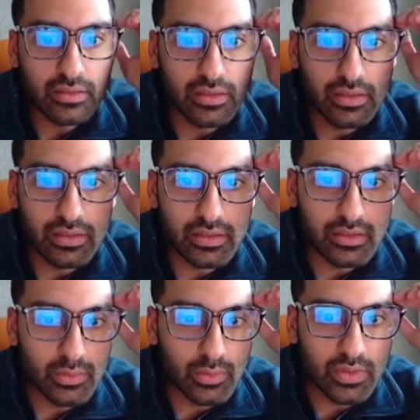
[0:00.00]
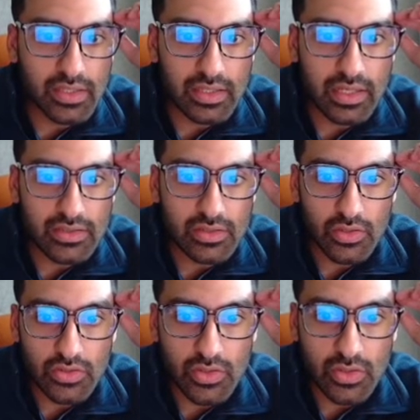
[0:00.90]
client that authenticates to
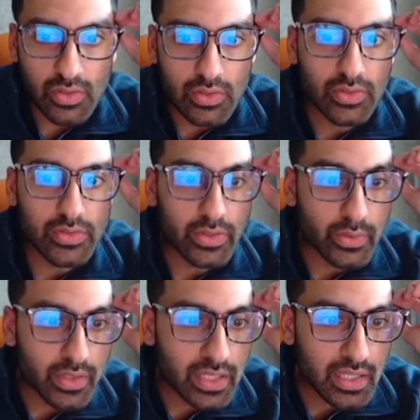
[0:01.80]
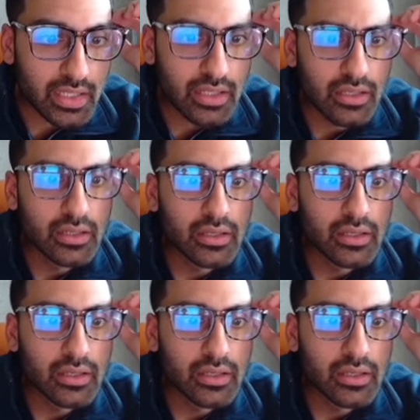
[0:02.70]
Azure using your key.